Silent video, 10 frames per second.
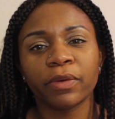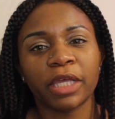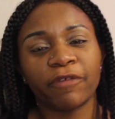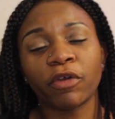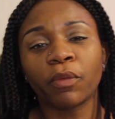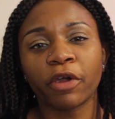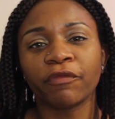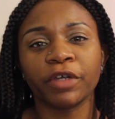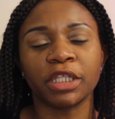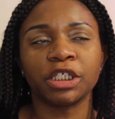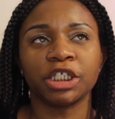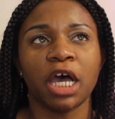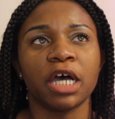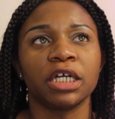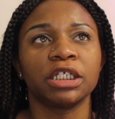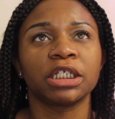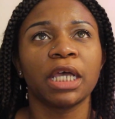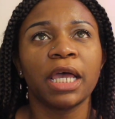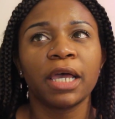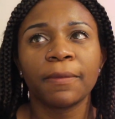if it weren't for the judge
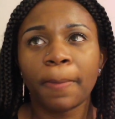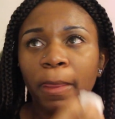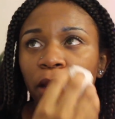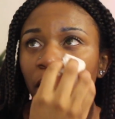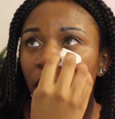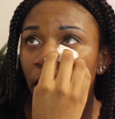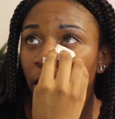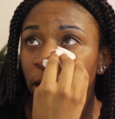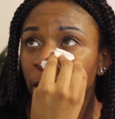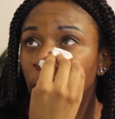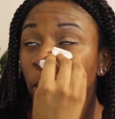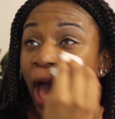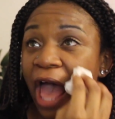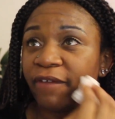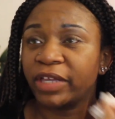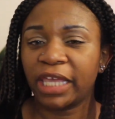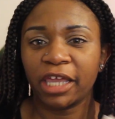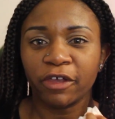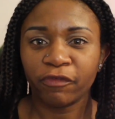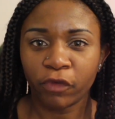who
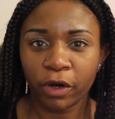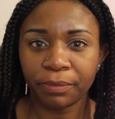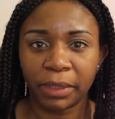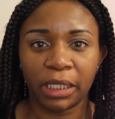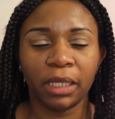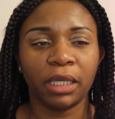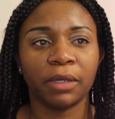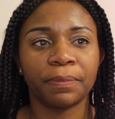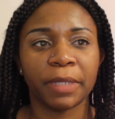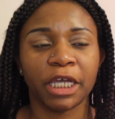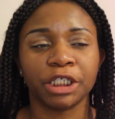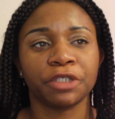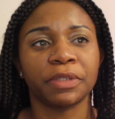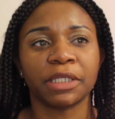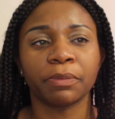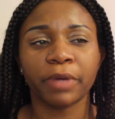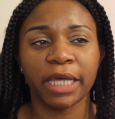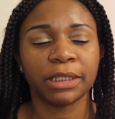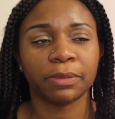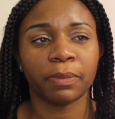advocated for me because she was
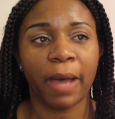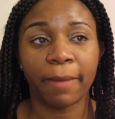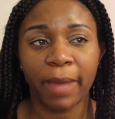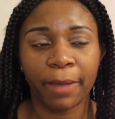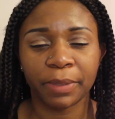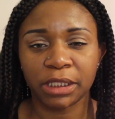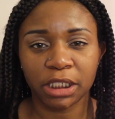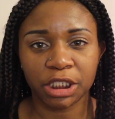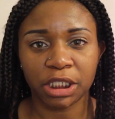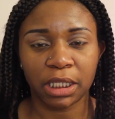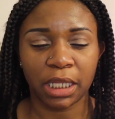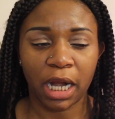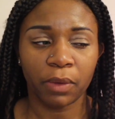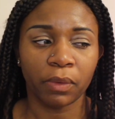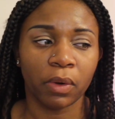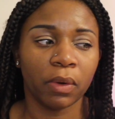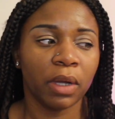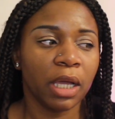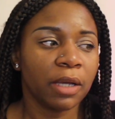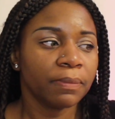impressed by my petition that I wrote,
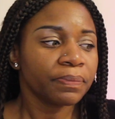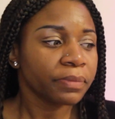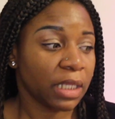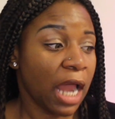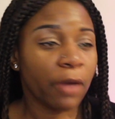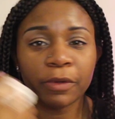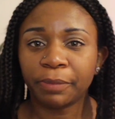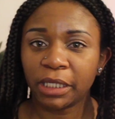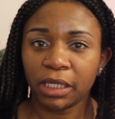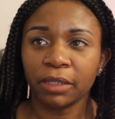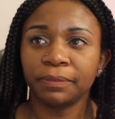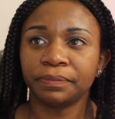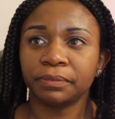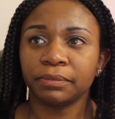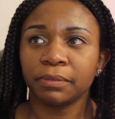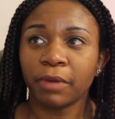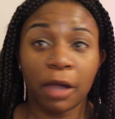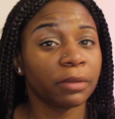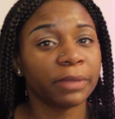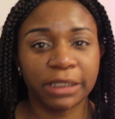then I would be
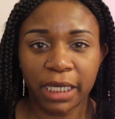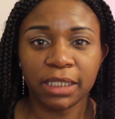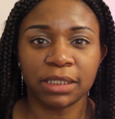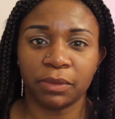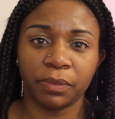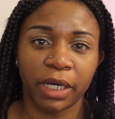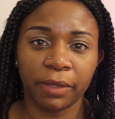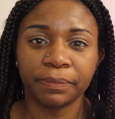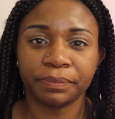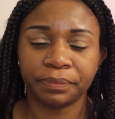probably dead somewhere